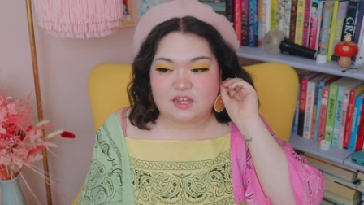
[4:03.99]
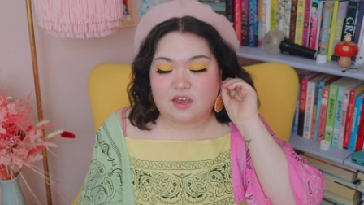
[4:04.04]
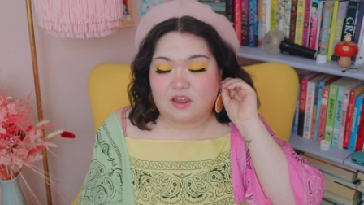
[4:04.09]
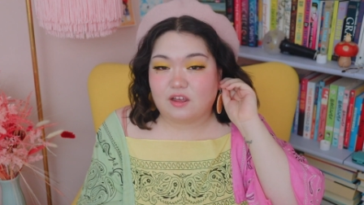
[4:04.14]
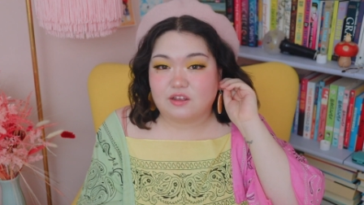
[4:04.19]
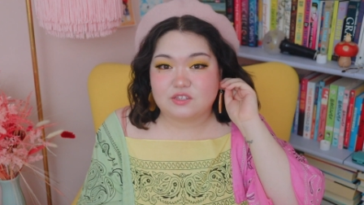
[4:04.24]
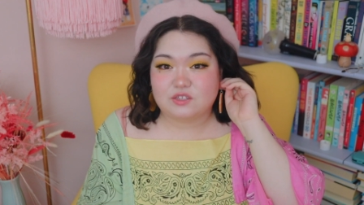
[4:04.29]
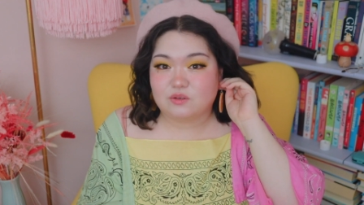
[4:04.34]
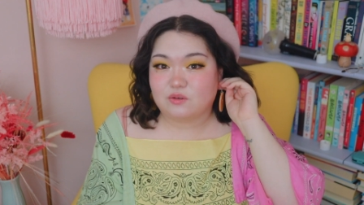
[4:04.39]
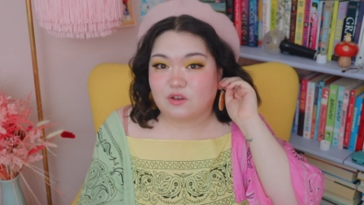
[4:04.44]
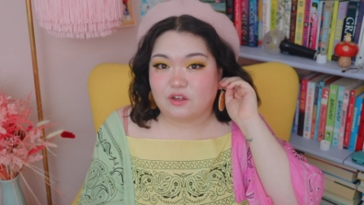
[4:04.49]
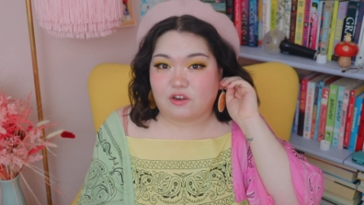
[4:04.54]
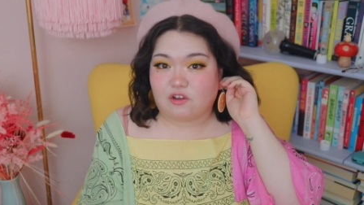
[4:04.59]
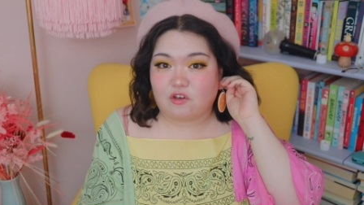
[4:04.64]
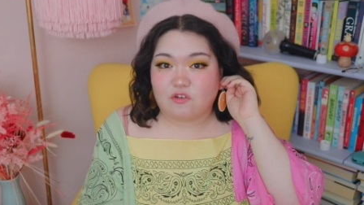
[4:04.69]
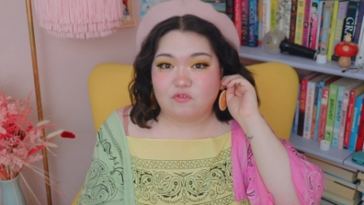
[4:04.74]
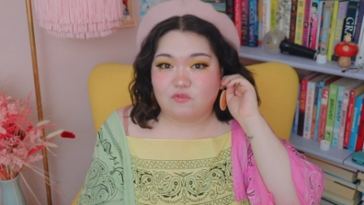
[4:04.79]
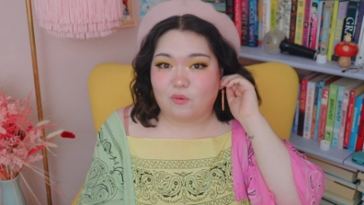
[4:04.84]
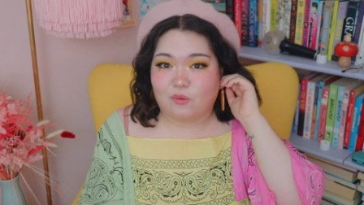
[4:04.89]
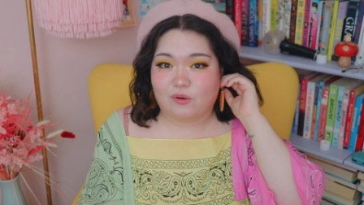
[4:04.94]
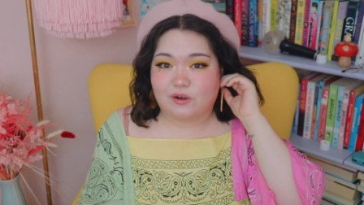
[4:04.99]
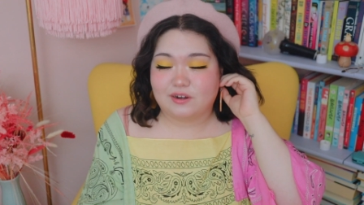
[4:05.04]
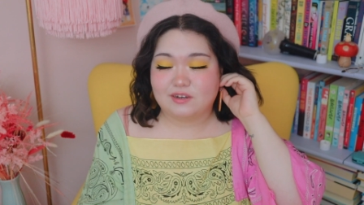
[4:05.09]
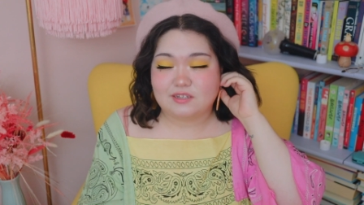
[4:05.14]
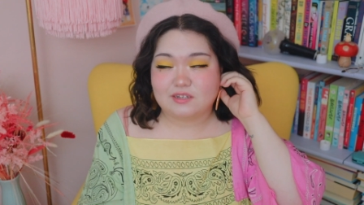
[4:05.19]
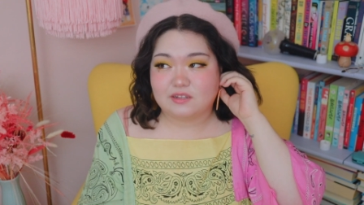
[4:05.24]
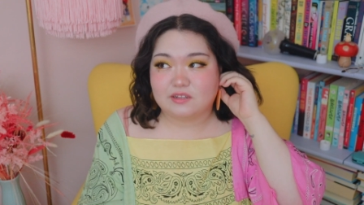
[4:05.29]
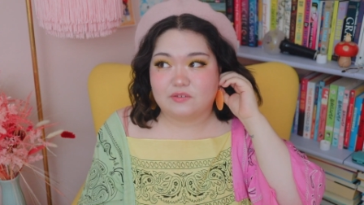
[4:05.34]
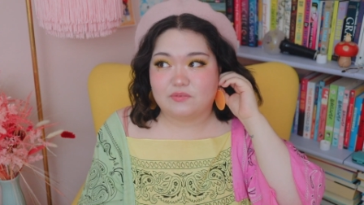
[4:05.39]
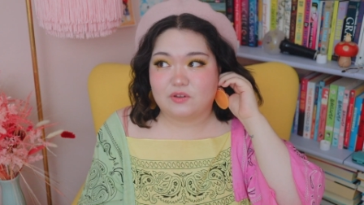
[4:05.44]
I also couldn't afford
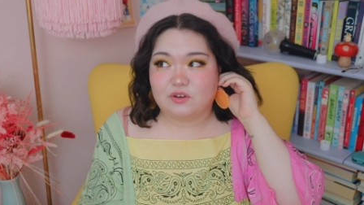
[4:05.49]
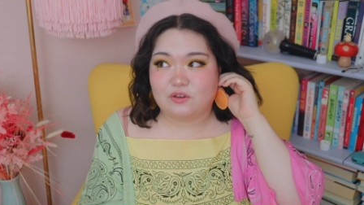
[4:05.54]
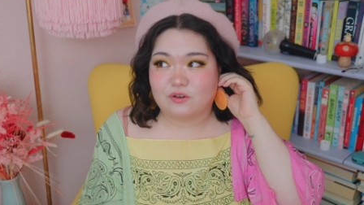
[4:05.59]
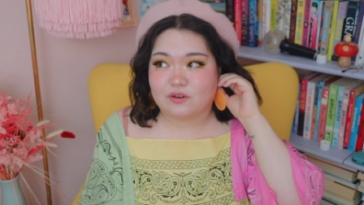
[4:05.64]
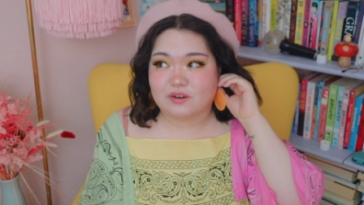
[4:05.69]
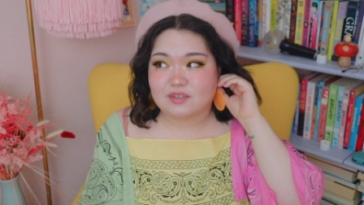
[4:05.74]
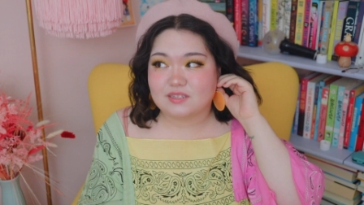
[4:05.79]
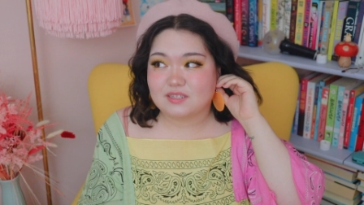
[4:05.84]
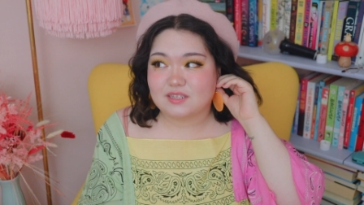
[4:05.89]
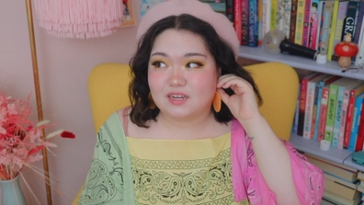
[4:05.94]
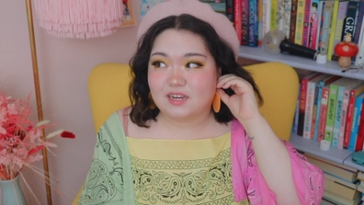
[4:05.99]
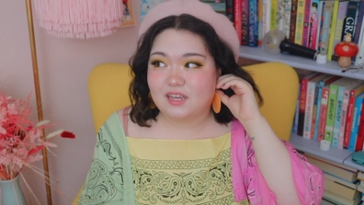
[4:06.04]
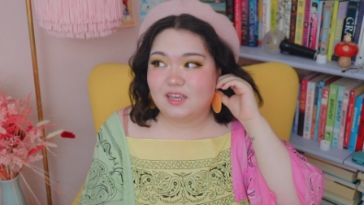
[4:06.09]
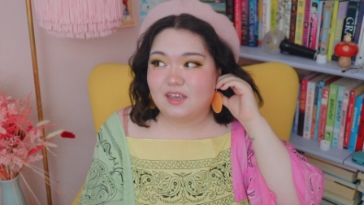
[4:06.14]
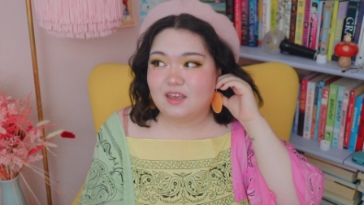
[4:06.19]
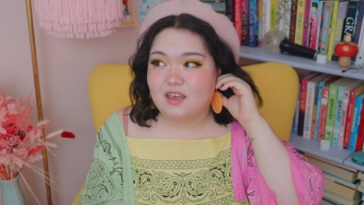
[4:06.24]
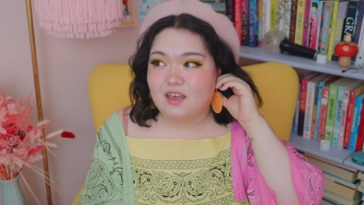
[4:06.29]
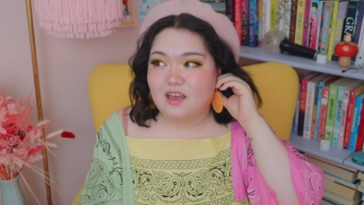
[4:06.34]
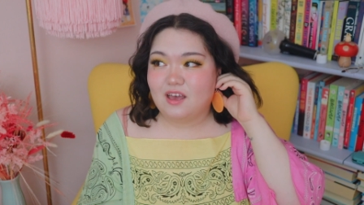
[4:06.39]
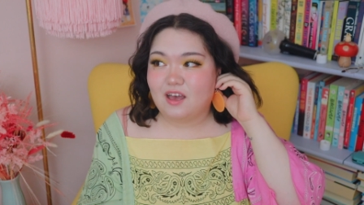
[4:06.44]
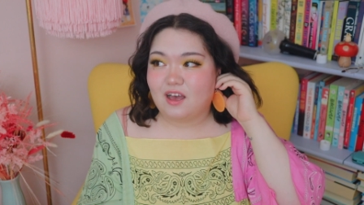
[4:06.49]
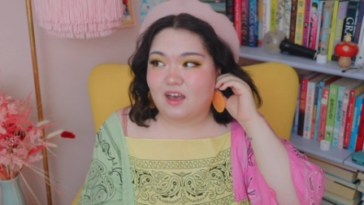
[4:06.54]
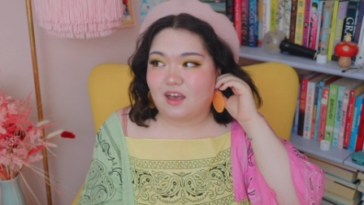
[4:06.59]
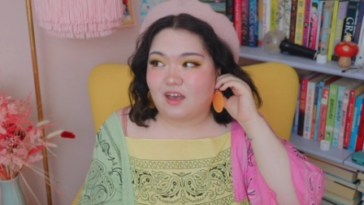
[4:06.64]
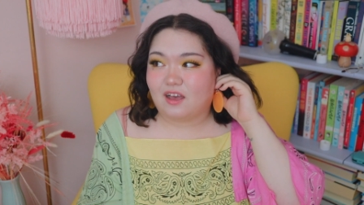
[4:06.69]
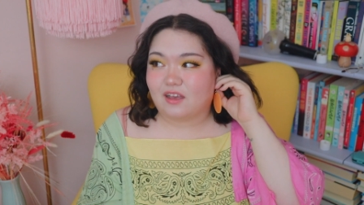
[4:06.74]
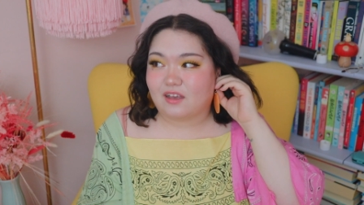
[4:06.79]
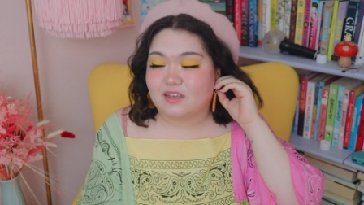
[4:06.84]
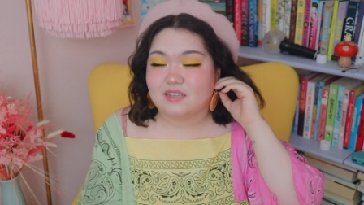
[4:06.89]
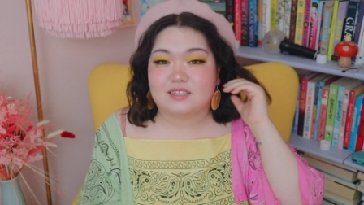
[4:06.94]
to live in New York City
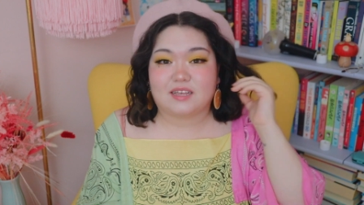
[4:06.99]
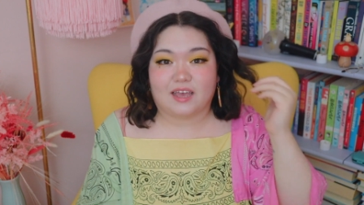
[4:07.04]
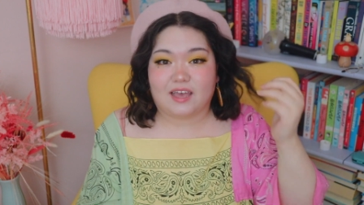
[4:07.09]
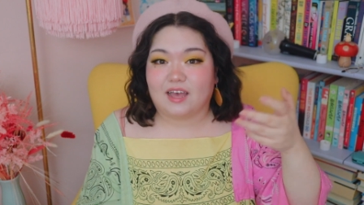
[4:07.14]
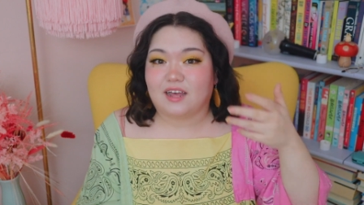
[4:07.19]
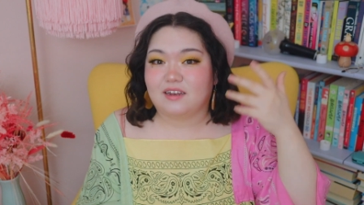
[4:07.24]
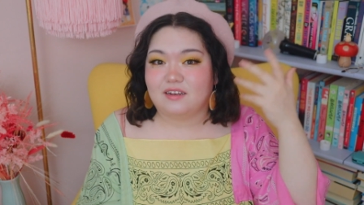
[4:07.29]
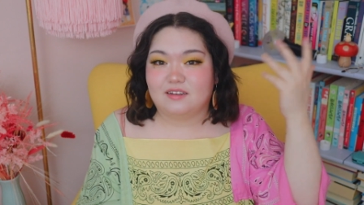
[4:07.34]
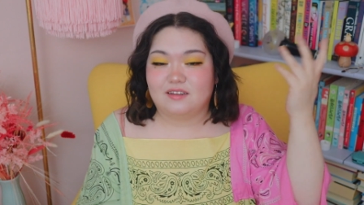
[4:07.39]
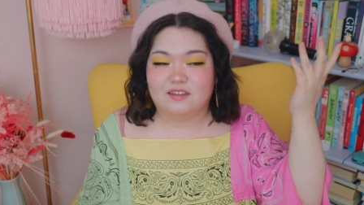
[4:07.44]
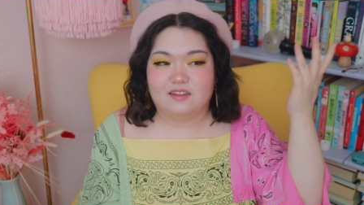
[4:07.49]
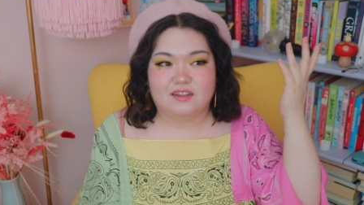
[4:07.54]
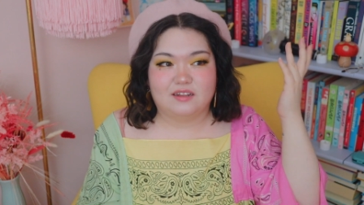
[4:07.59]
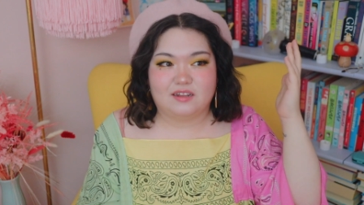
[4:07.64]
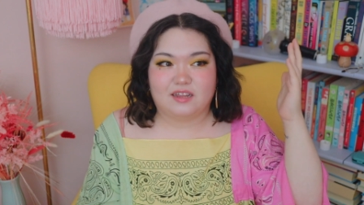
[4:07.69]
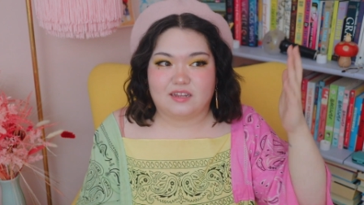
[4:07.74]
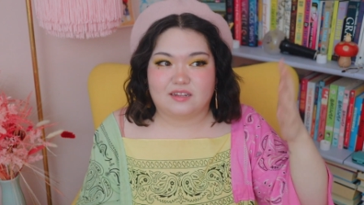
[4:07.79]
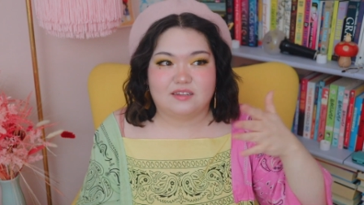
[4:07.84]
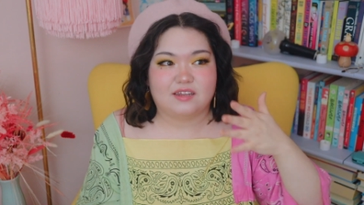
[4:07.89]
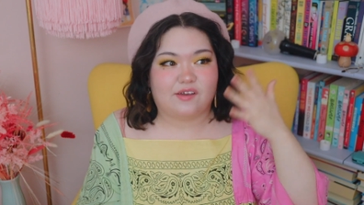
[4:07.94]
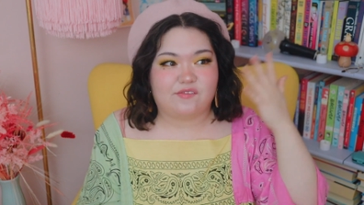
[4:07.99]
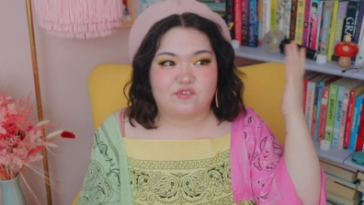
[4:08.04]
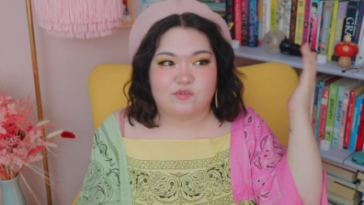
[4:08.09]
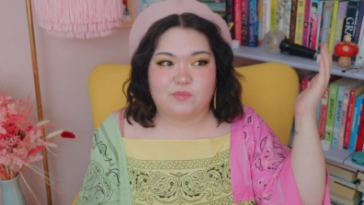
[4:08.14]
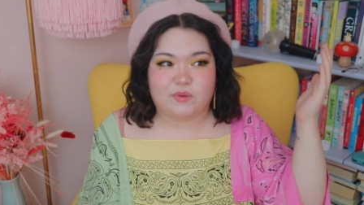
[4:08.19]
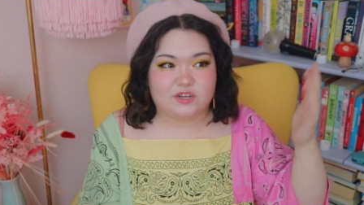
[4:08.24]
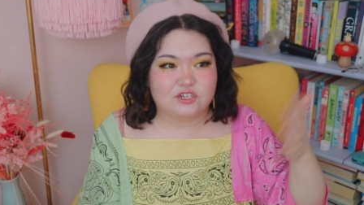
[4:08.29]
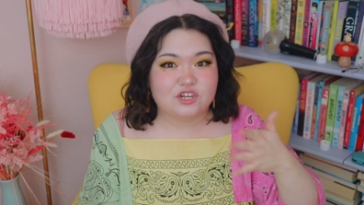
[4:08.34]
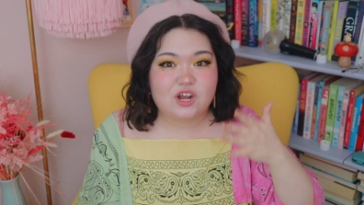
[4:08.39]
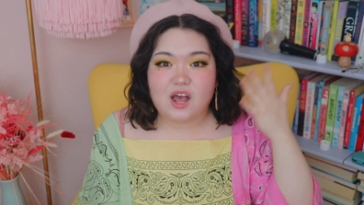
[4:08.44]
because uh, I had like left
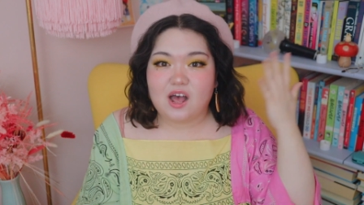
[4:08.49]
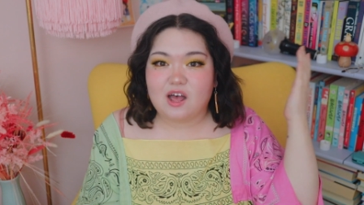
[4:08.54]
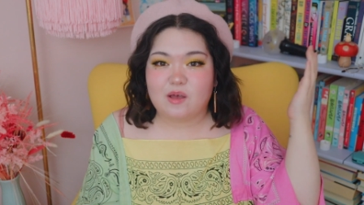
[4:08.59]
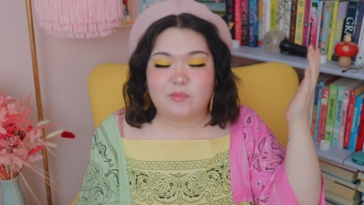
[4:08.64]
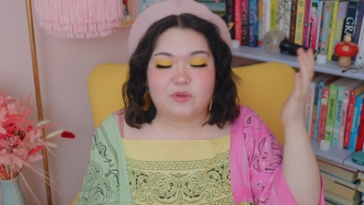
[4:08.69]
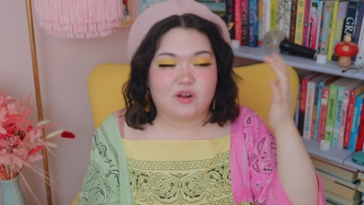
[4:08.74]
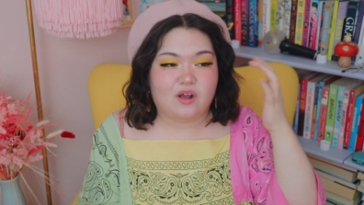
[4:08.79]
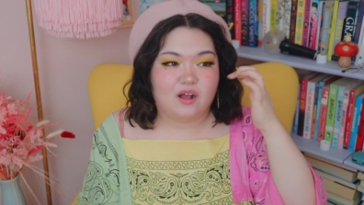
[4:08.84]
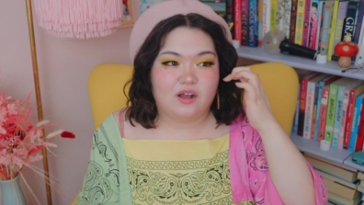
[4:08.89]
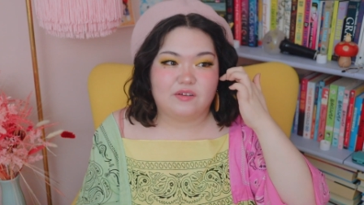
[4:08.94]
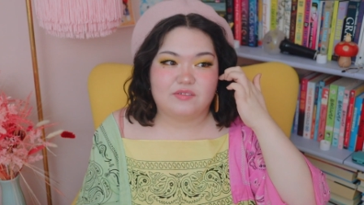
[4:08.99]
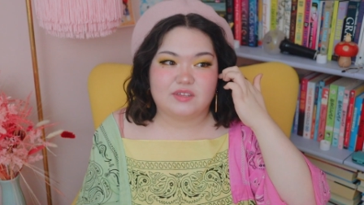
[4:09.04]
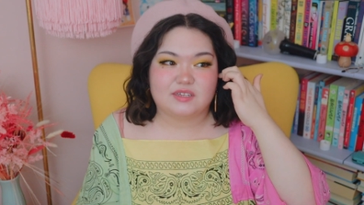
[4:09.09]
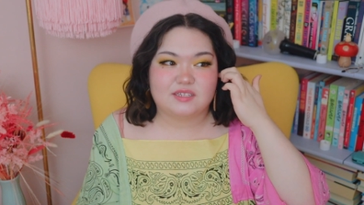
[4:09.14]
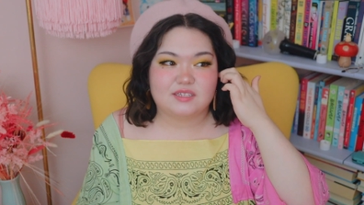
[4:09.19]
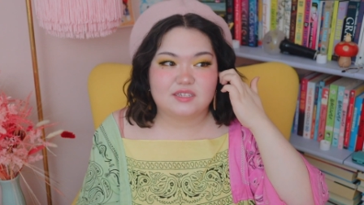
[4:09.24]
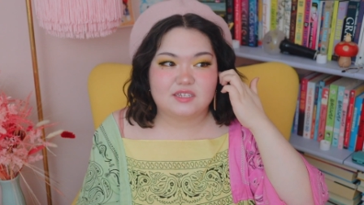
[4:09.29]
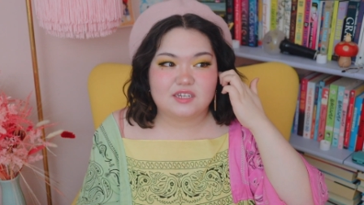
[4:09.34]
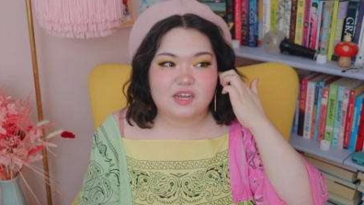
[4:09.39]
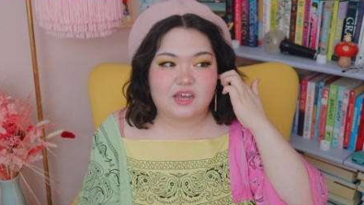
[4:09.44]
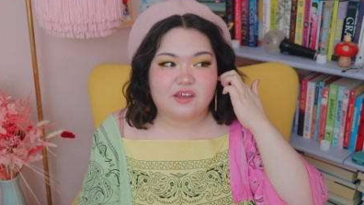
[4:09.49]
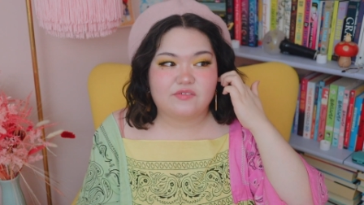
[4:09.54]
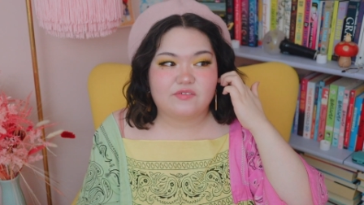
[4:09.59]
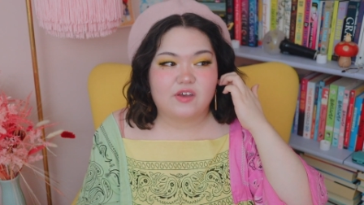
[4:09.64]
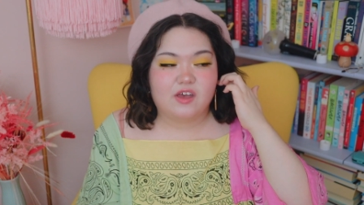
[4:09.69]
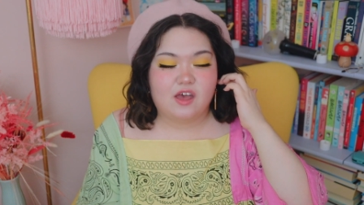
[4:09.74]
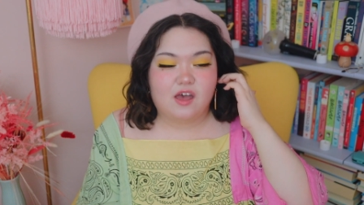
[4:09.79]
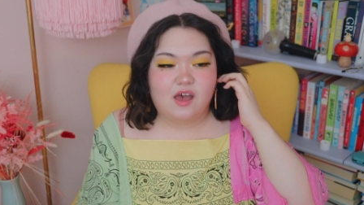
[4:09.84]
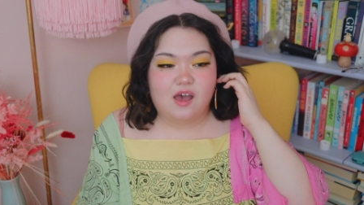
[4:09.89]
my job and all this stuff.